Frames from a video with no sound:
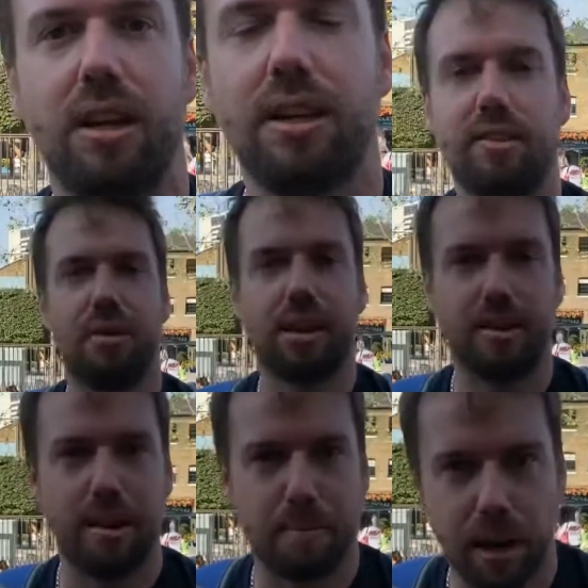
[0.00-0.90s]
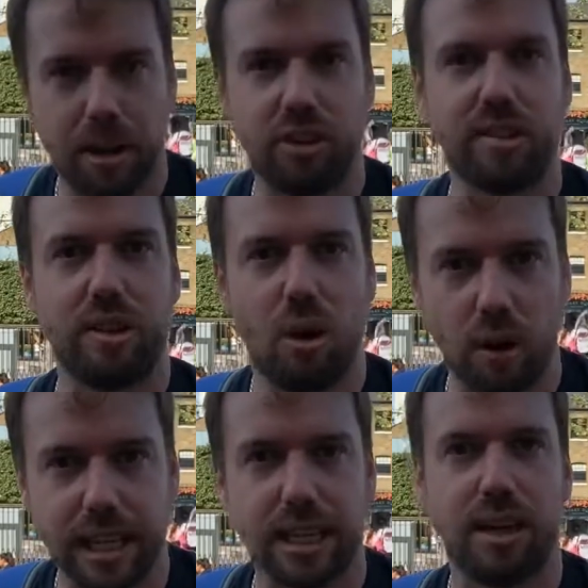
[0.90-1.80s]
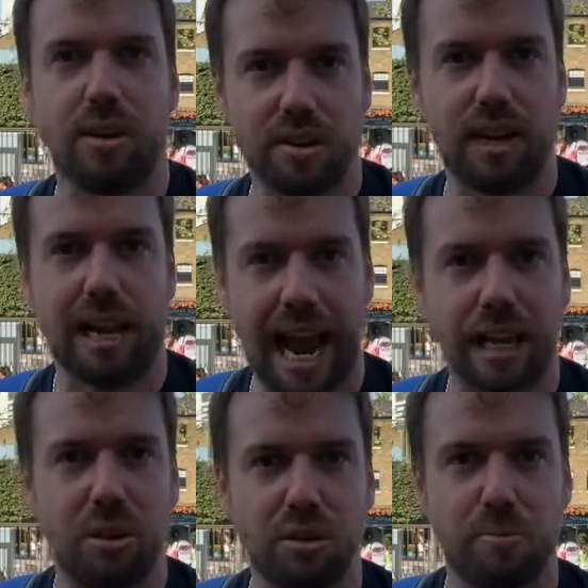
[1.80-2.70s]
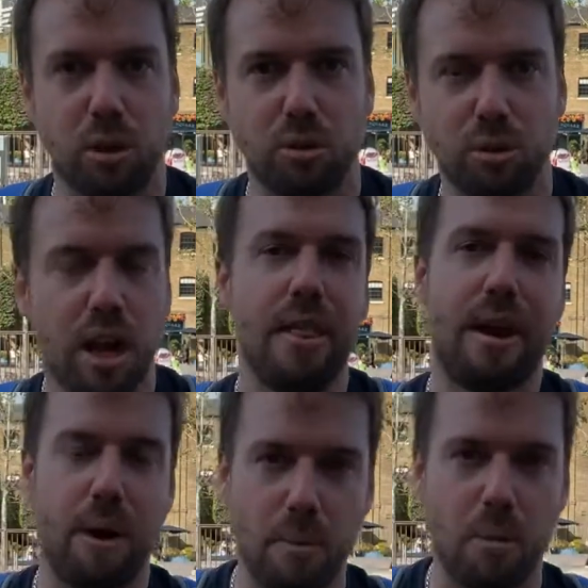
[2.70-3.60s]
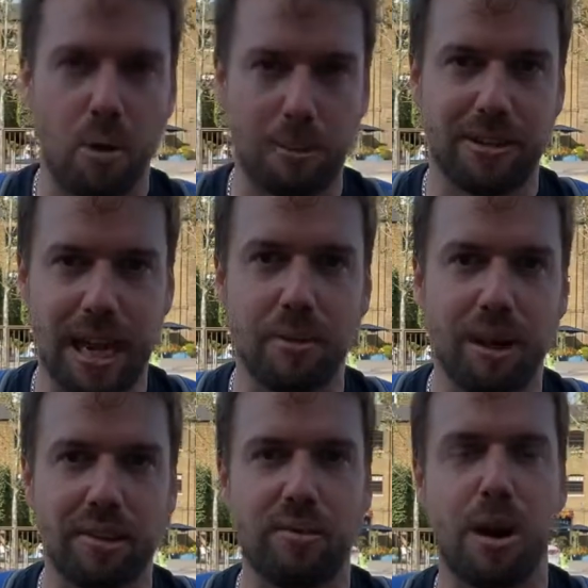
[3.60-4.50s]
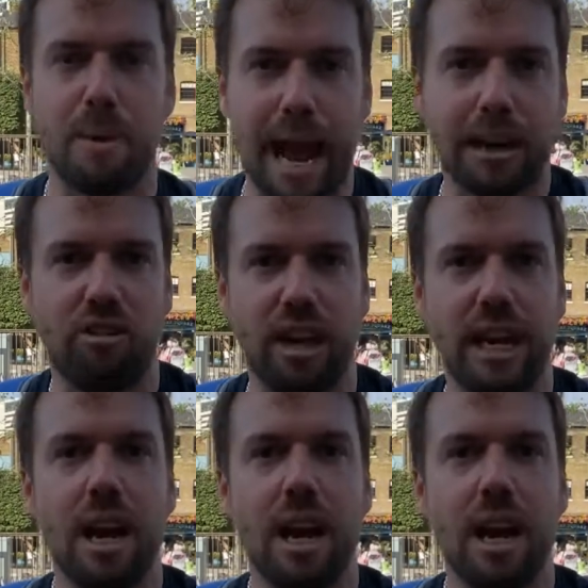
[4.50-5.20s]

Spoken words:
So things like Burgess and Hoyt and those kind of land use models. There are more up-to-date ones as well, but actually